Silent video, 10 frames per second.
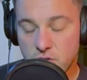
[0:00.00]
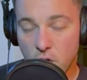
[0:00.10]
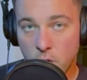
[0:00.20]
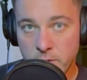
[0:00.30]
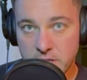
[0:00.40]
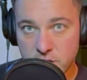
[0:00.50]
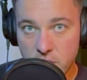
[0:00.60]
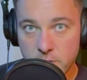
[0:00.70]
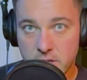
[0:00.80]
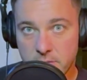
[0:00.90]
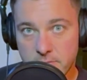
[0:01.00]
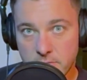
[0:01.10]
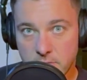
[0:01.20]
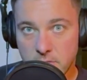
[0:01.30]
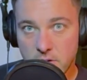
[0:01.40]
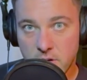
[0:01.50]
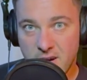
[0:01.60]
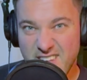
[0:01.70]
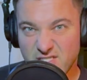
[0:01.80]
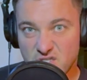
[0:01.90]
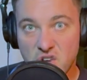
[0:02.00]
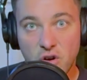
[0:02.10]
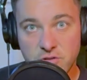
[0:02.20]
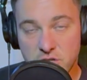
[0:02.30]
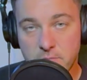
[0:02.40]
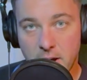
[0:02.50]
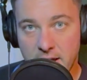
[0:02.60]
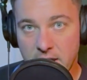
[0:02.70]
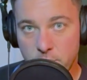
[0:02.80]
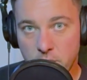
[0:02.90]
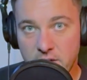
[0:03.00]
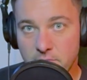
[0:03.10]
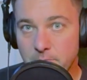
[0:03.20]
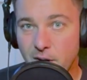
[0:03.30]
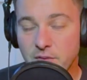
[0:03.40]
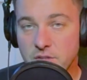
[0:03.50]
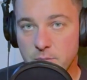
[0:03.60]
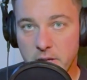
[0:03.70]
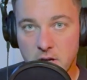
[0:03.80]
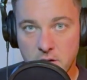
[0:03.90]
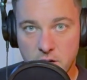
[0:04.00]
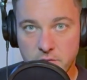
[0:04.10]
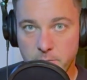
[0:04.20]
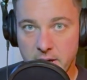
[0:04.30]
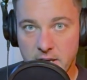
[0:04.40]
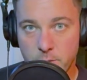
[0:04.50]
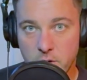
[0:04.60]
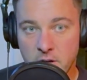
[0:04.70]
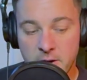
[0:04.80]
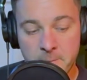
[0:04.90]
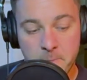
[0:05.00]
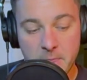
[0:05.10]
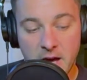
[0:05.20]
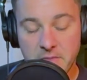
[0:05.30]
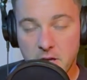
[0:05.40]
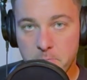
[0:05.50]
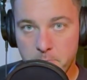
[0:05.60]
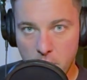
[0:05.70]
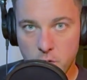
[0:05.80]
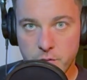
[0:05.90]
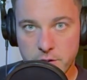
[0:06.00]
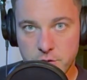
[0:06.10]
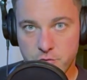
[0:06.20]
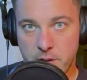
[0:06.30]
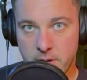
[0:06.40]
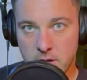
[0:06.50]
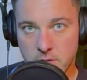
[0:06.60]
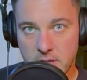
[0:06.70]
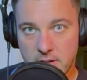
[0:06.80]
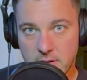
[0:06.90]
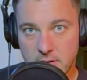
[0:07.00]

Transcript: Only 2 of them are even touched by anyone, even bothered to be covered by anyone. And they're both streaming only.